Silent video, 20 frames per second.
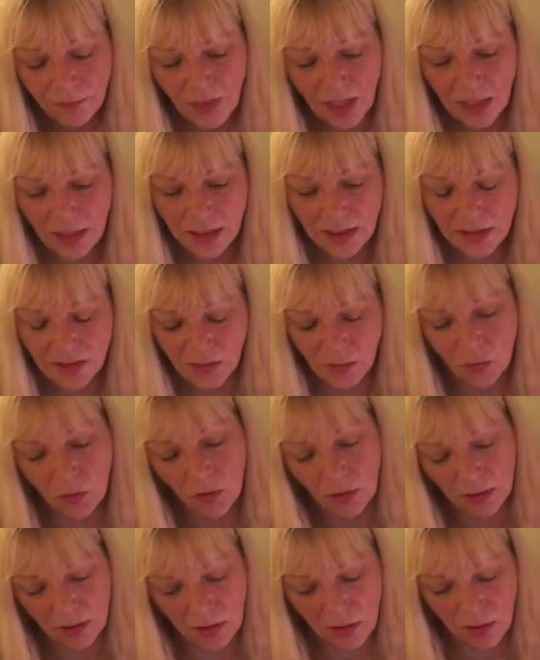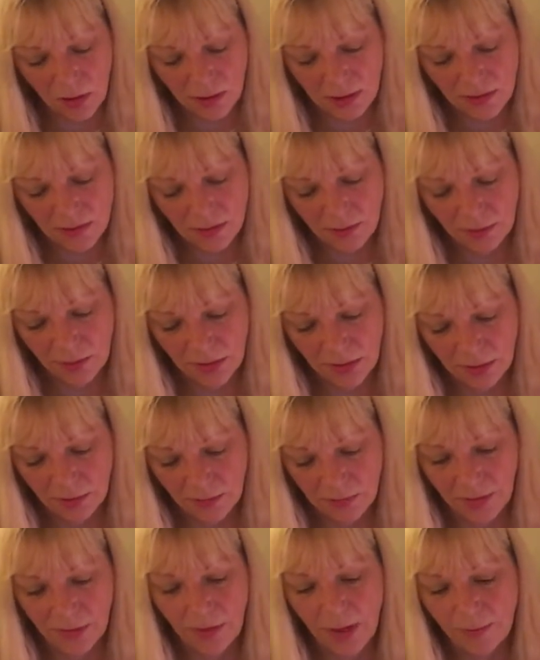It is a court card, so it could
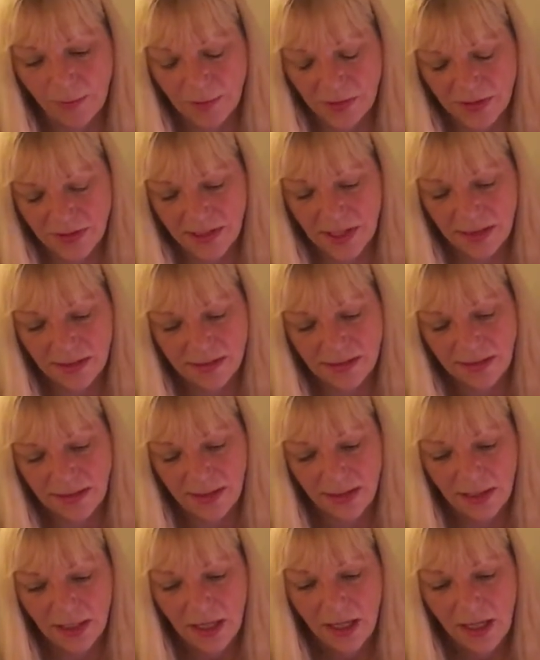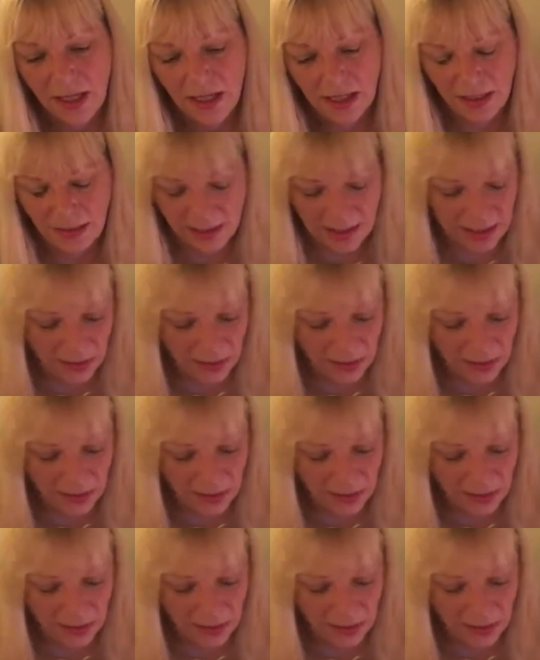be representing an